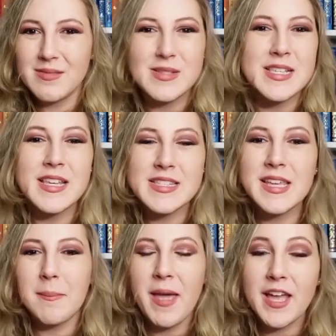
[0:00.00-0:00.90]
it's
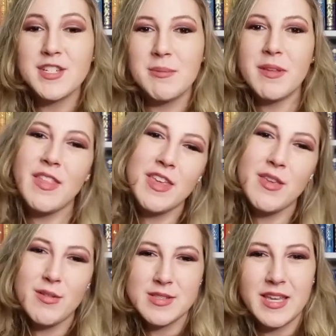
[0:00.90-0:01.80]
like magic, but they
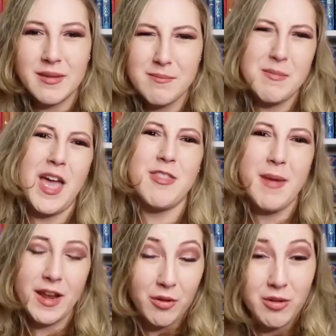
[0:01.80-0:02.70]
use like
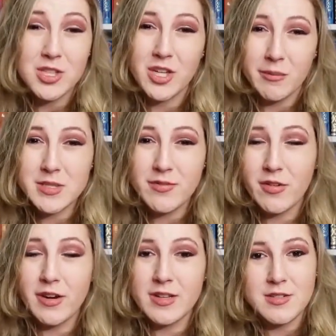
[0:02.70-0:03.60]
mathematical terms
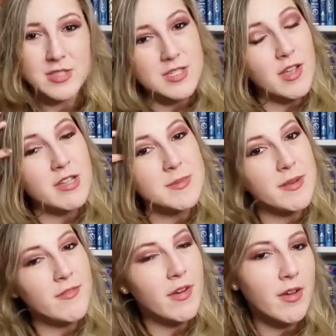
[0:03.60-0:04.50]
for it. So she's always
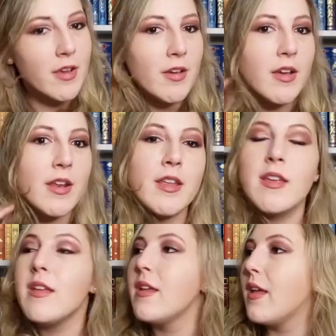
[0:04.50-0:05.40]
been very good
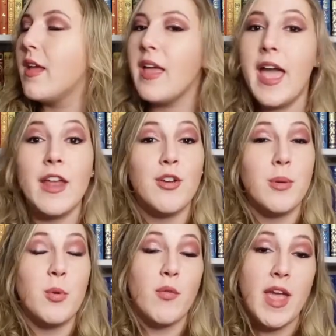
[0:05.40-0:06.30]
at
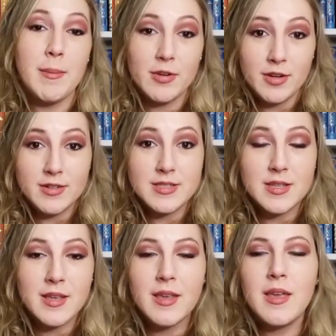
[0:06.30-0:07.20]
her parameters.
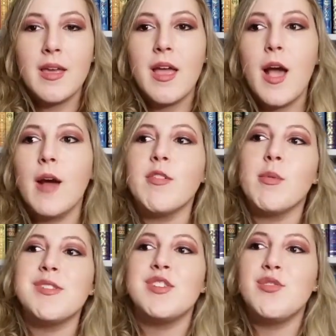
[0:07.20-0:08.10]
However,
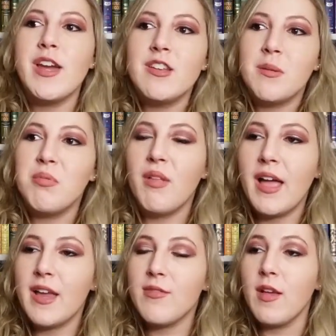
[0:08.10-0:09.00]
when she tried to
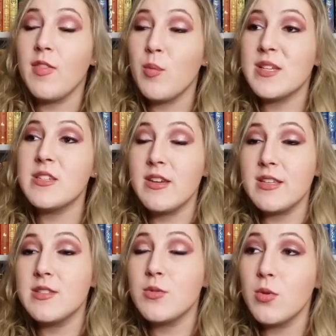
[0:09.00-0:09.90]
apply for like the
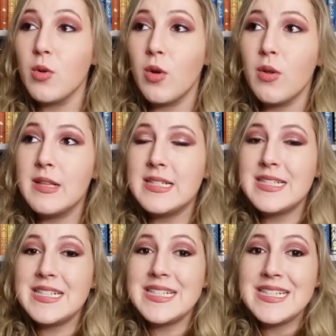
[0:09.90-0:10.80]
wizarding school,
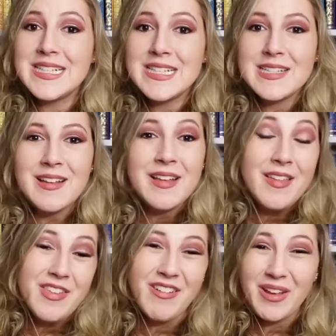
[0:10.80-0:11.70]

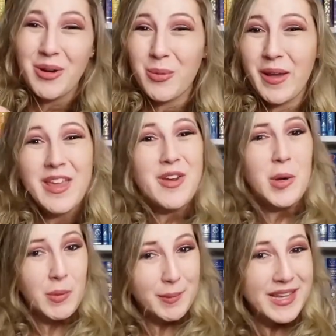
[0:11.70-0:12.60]
they're like, oh wait, you're
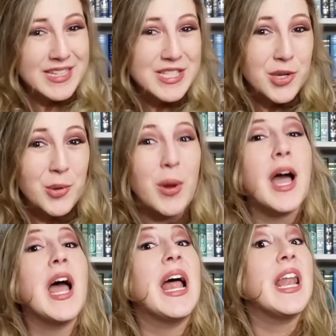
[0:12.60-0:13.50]
a woman, so
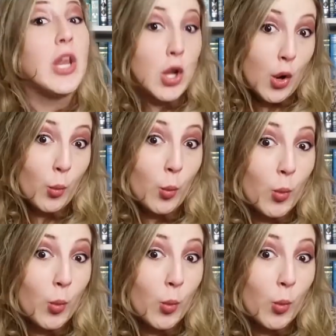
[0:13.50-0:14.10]
no.